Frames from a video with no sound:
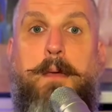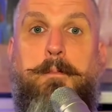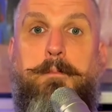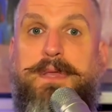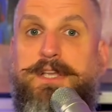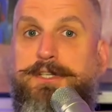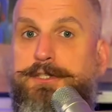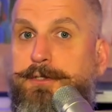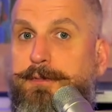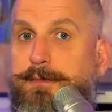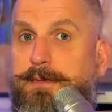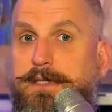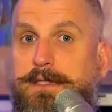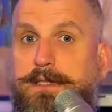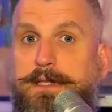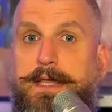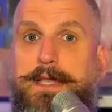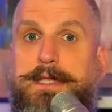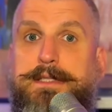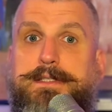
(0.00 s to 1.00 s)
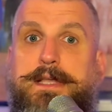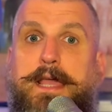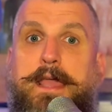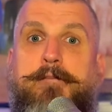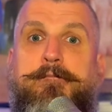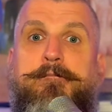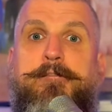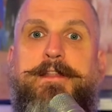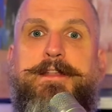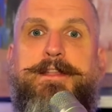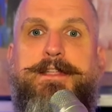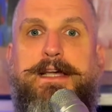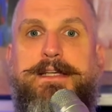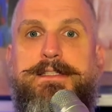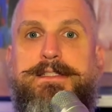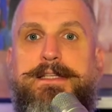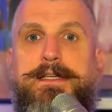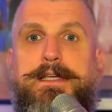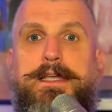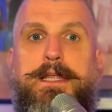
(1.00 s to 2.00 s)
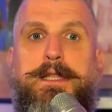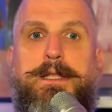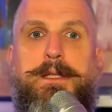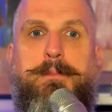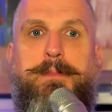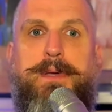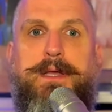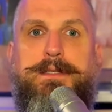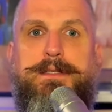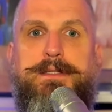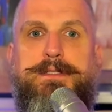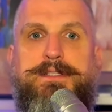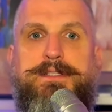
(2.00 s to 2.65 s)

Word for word: Pictureville is a fantastic independent